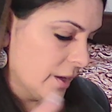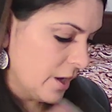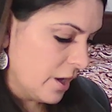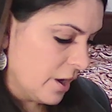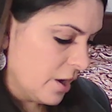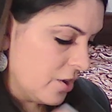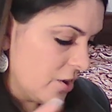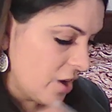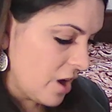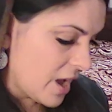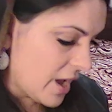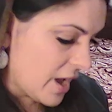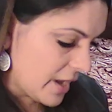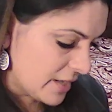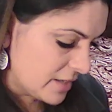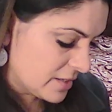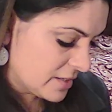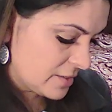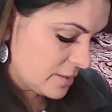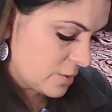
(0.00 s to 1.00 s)
All
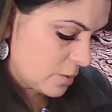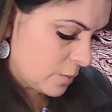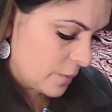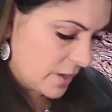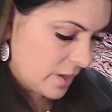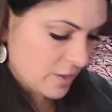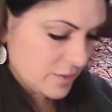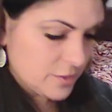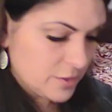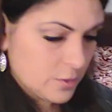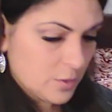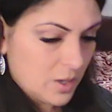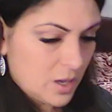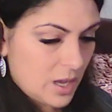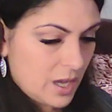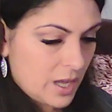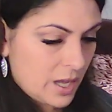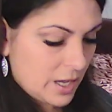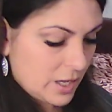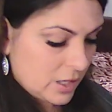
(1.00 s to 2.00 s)
right, so we also
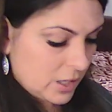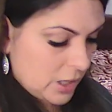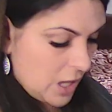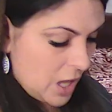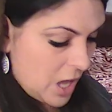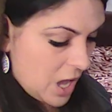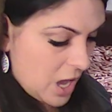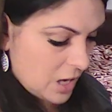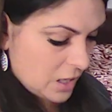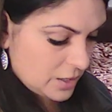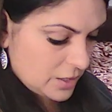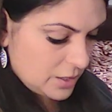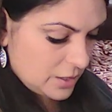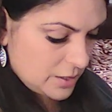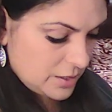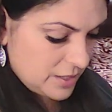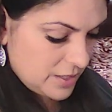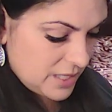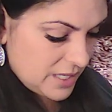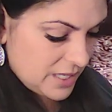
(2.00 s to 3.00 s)
got clock,
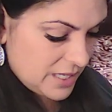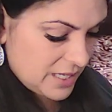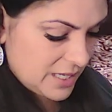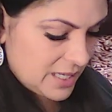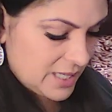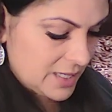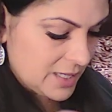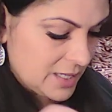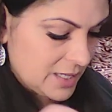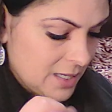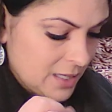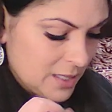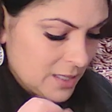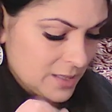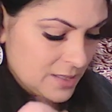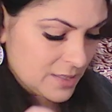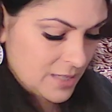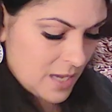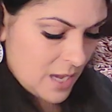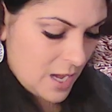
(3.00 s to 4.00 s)
need
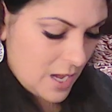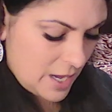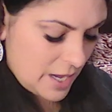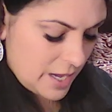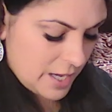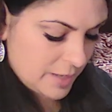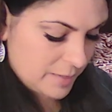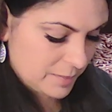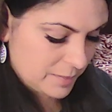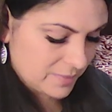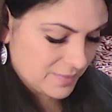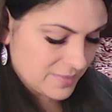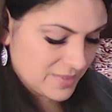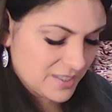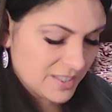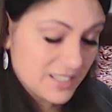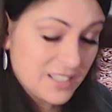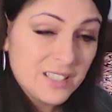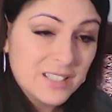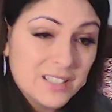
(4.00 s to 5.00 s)
time.
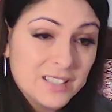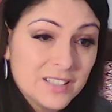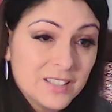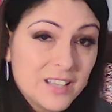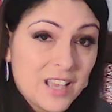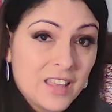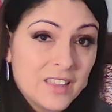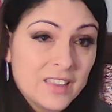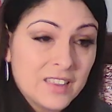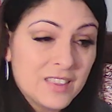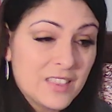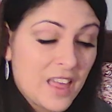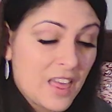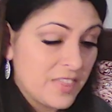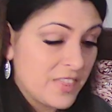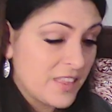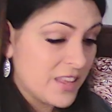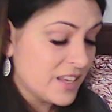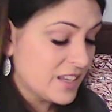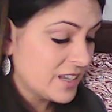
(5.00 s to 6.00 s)
See, I
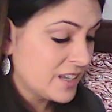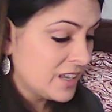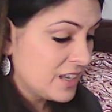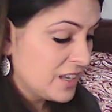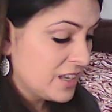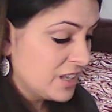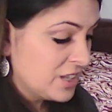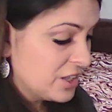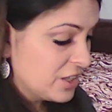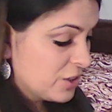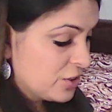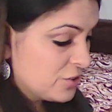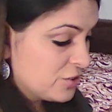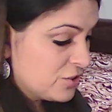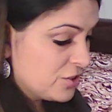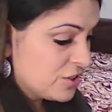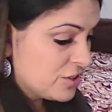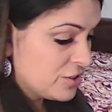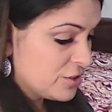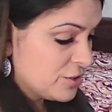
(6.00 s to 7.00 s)
think you're
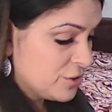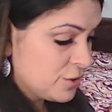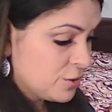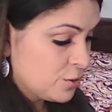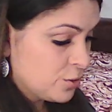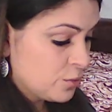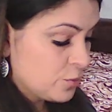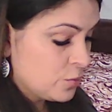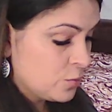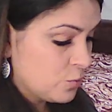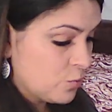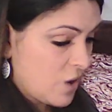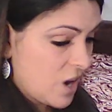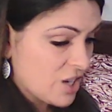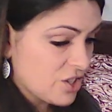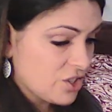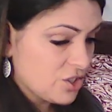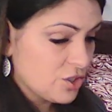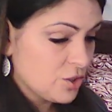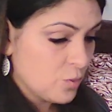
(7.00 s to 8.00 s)
just too
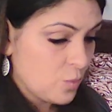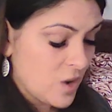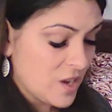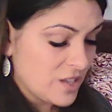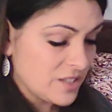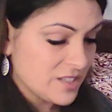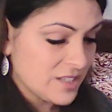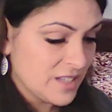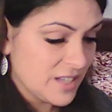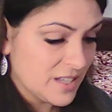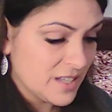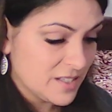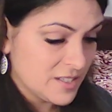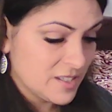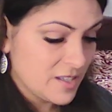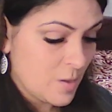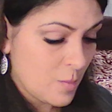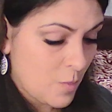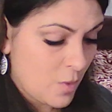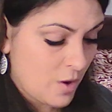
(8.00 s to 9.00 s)
rushed. You want to get
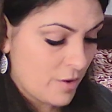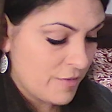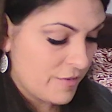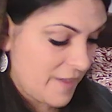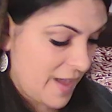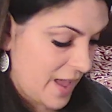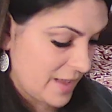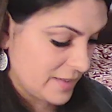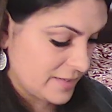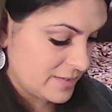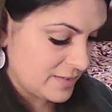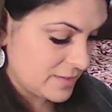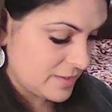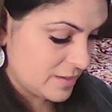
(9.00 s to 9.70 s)
somewhere fast.